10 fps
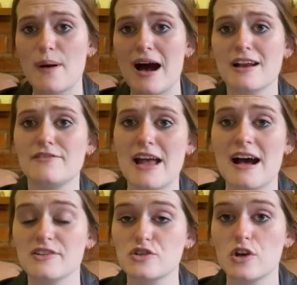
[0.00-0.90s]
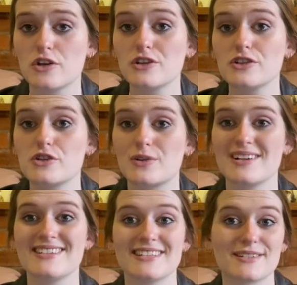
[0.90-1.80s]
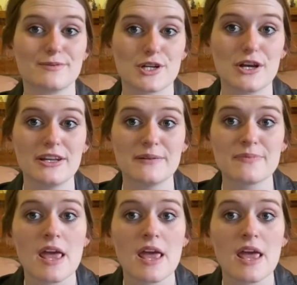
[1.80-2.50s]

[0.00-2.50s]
part of our circulatory system journey.